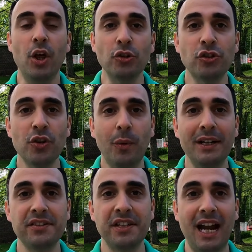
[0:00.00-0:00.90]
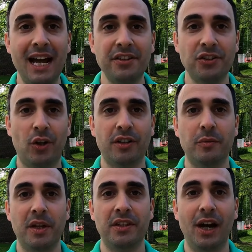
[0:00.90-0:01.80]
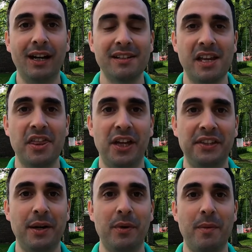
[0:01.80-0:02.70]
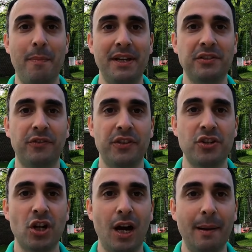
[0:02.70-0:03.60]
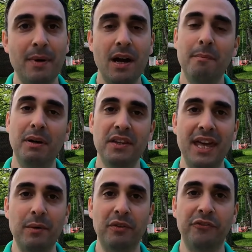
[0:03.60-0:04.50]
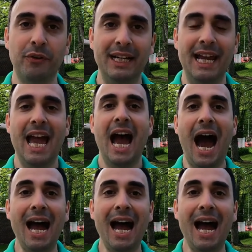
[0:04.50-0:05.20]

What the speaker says: Those are the ones that I started with, not because I thought they were the best for the job, but they were free.